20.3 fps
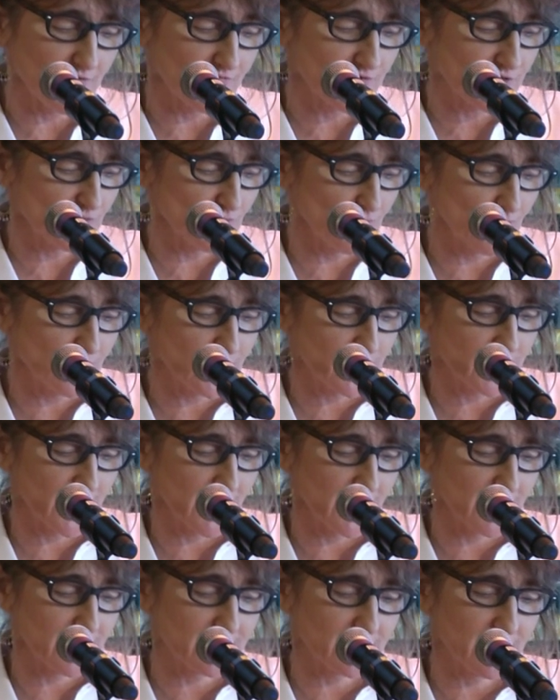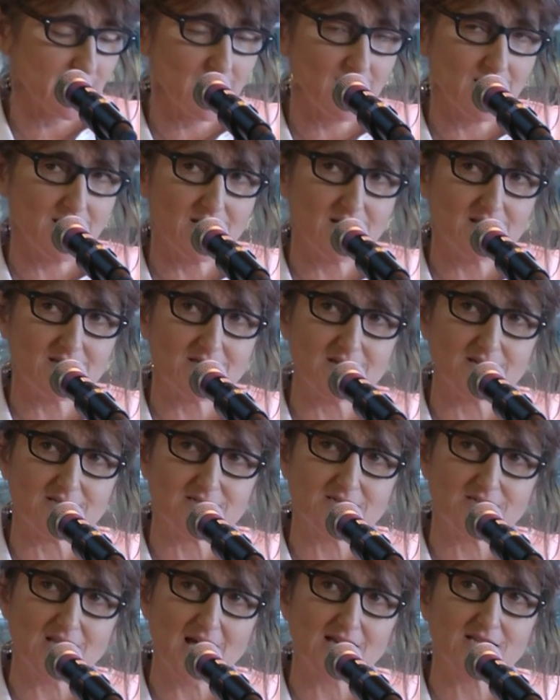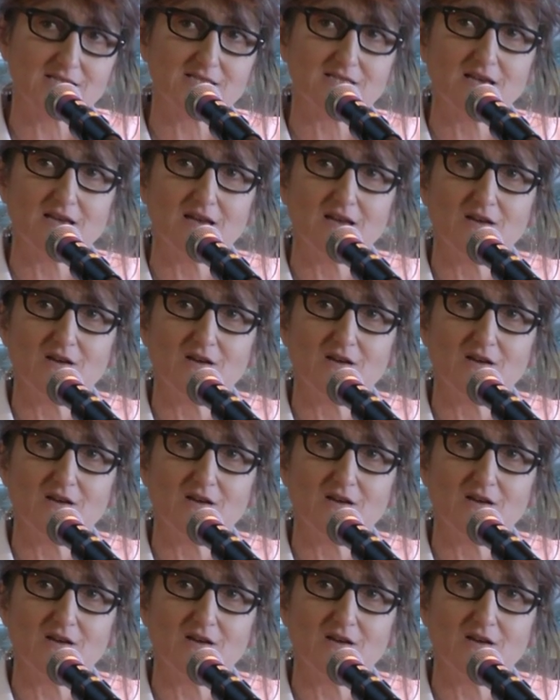of sources that sex